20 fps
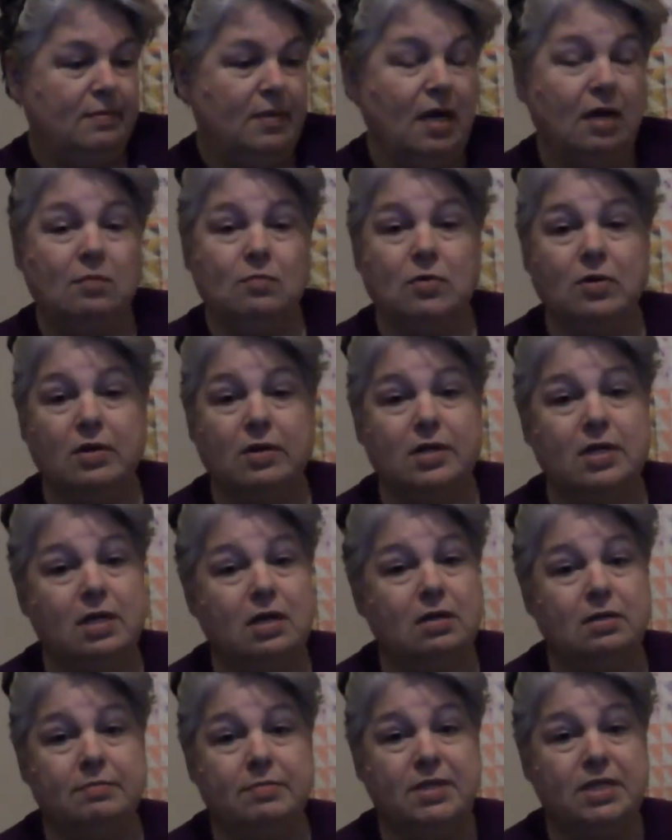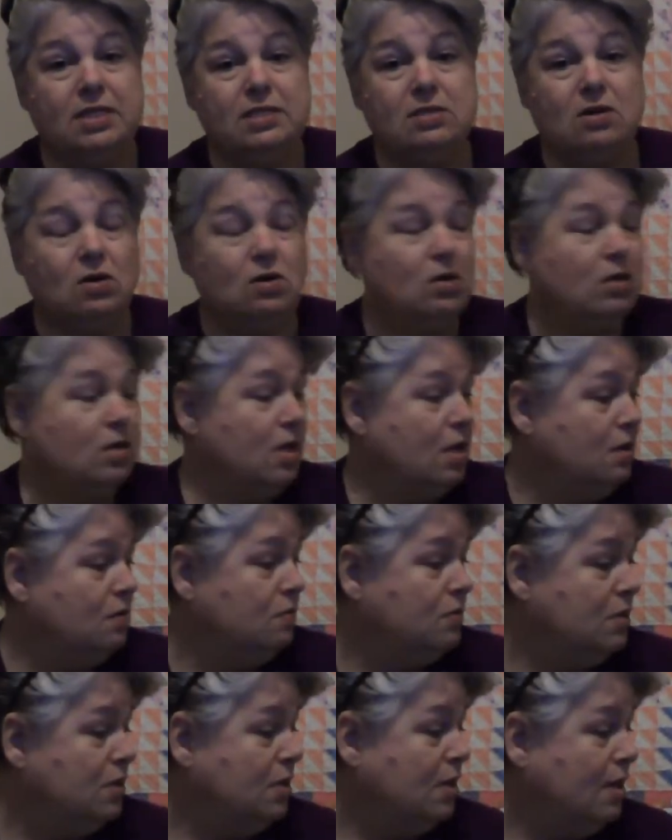I'm working on it, but it's hard
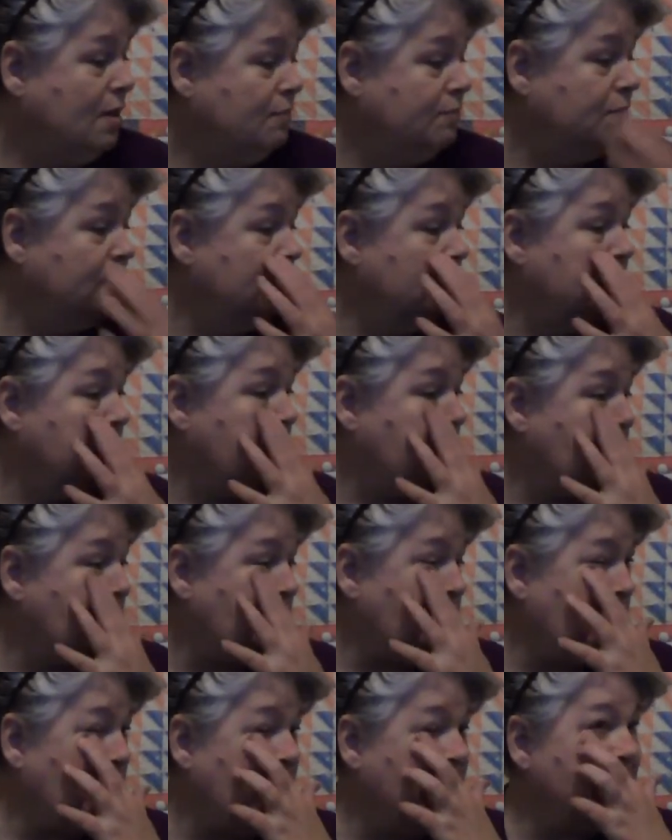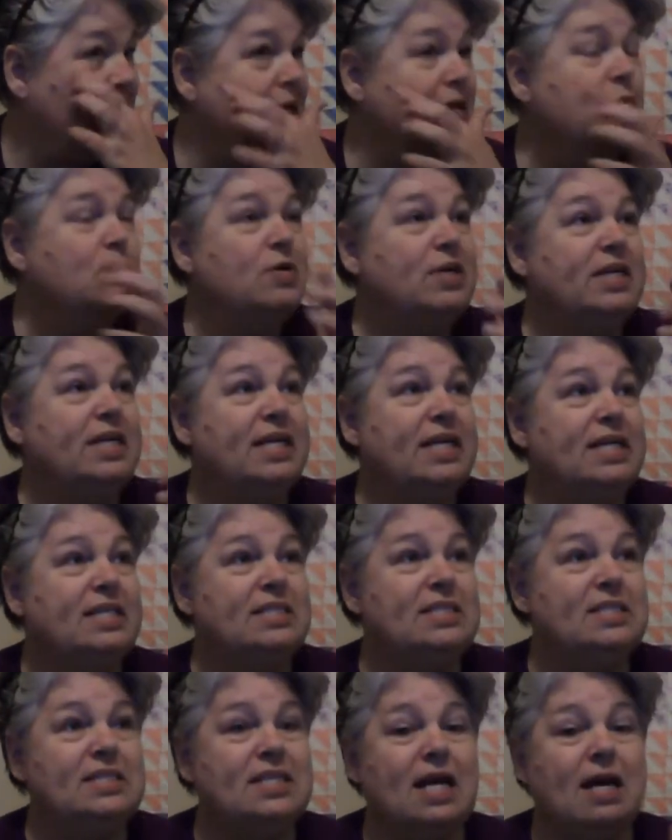going. I think what it
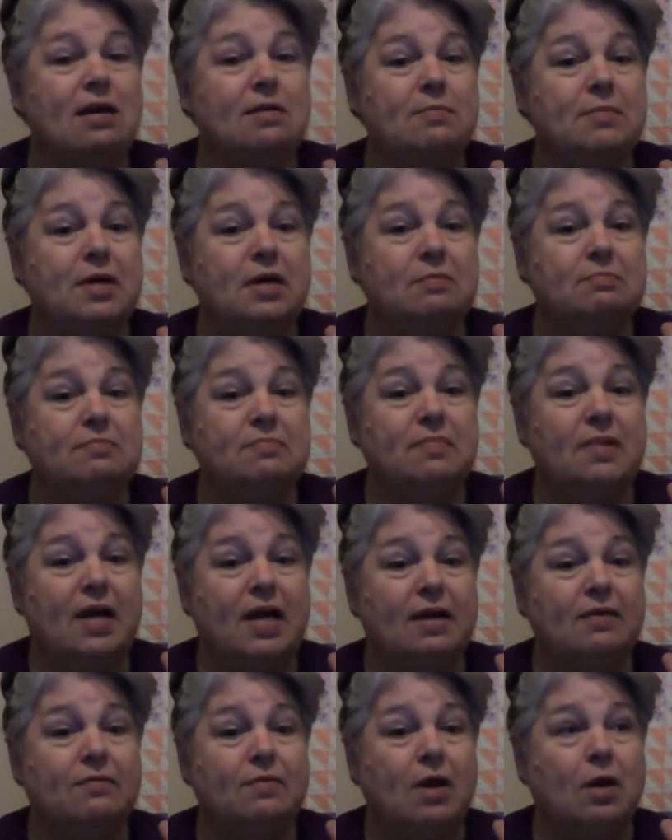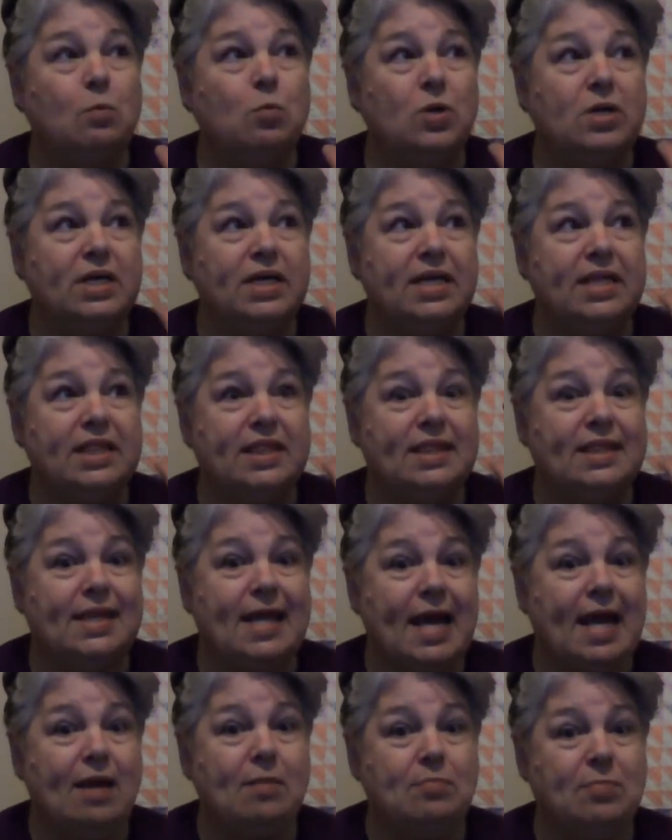is I want to get
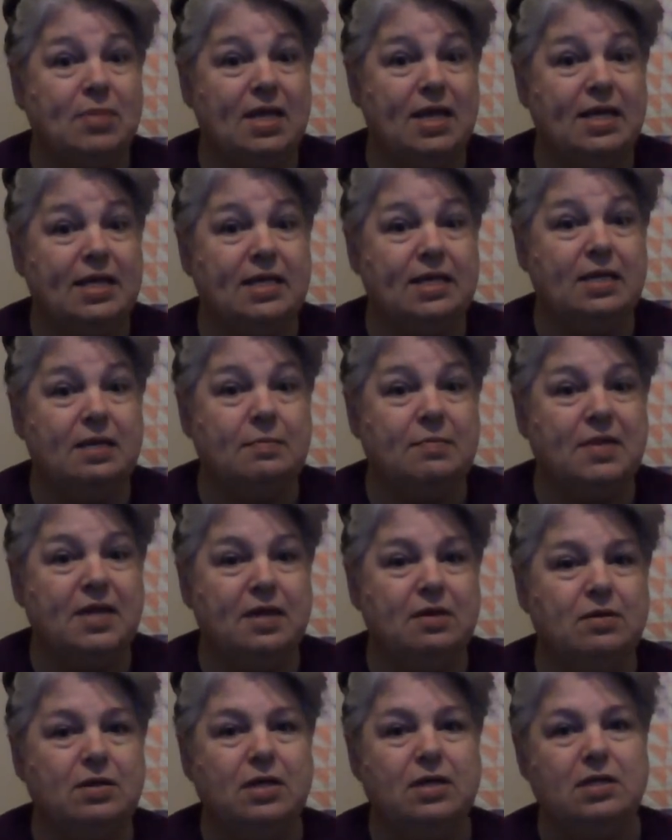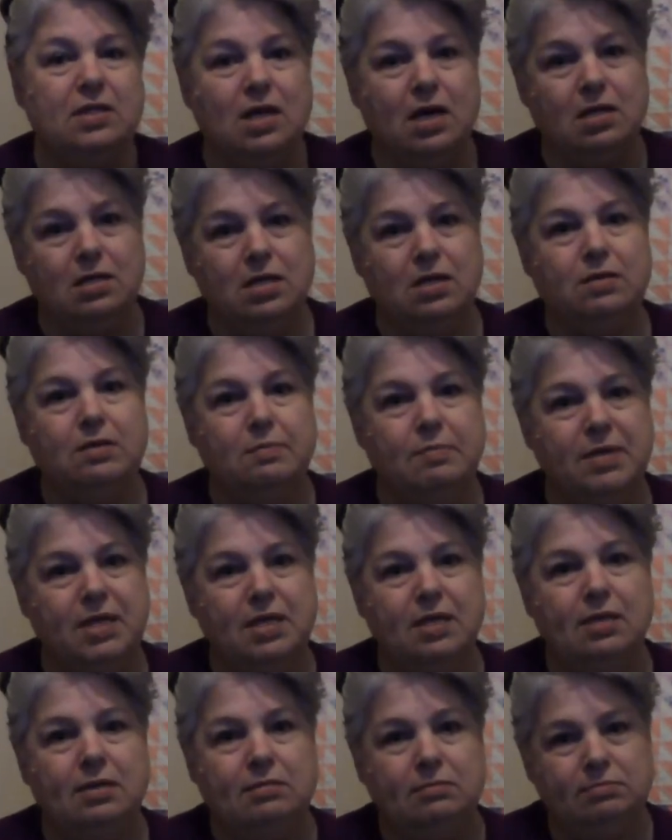that blanket up there. That y'all know, the
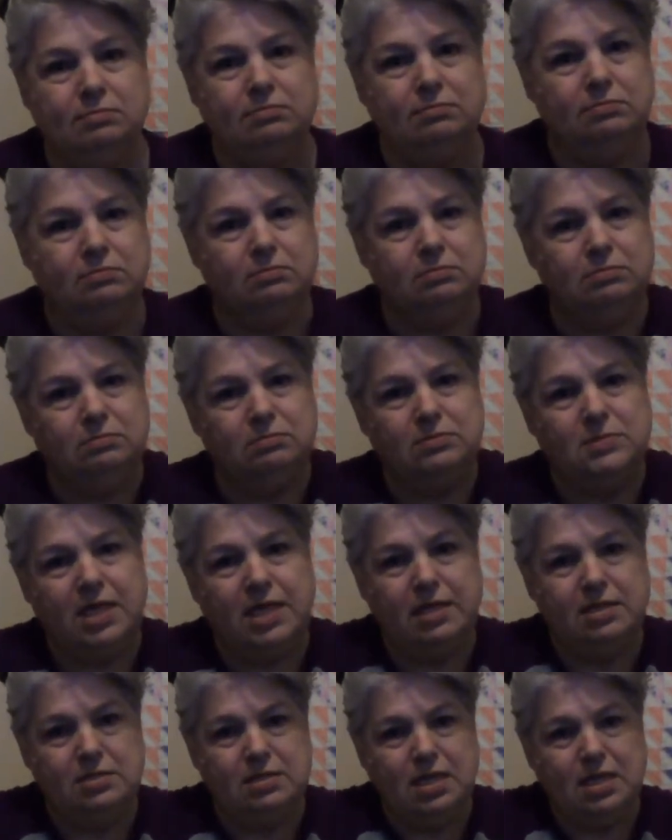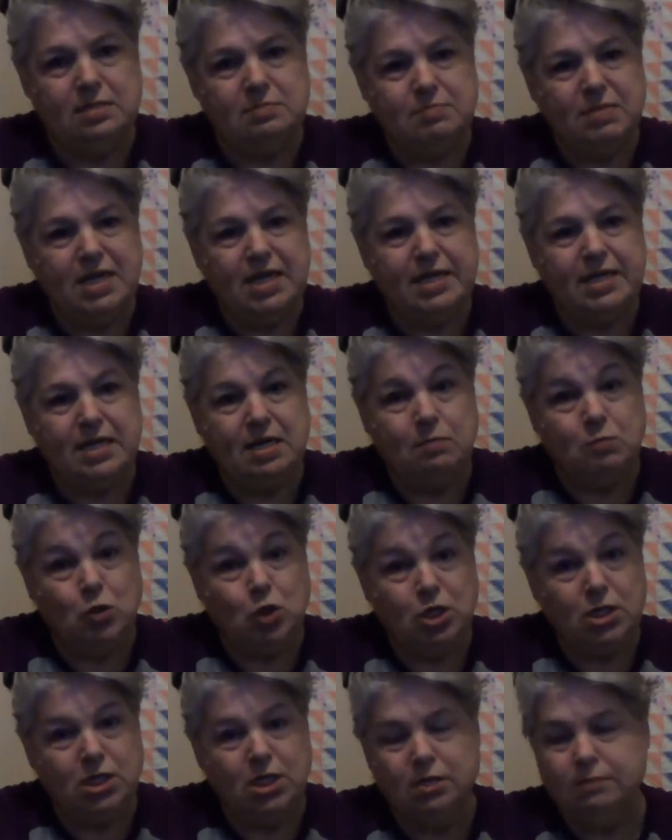big king size blanket I'm
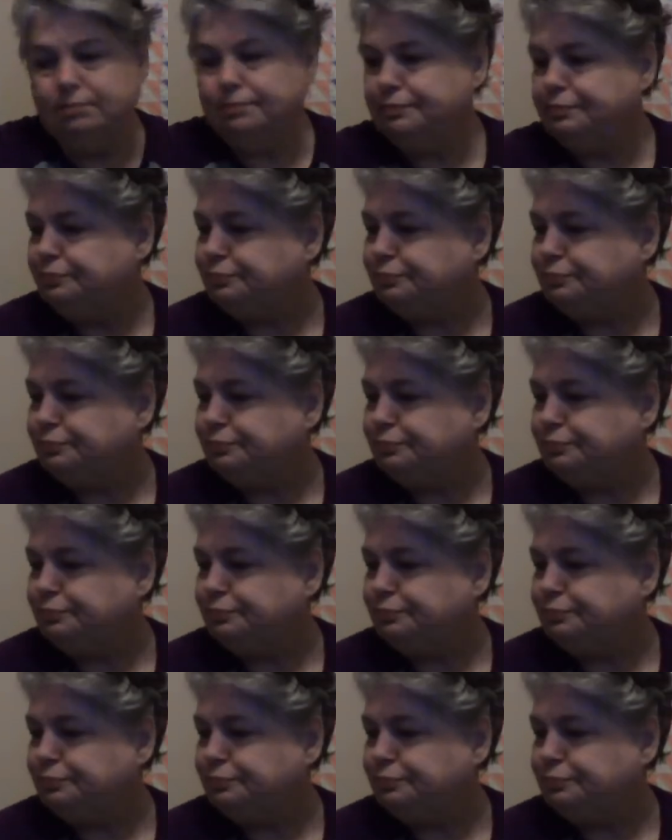working on.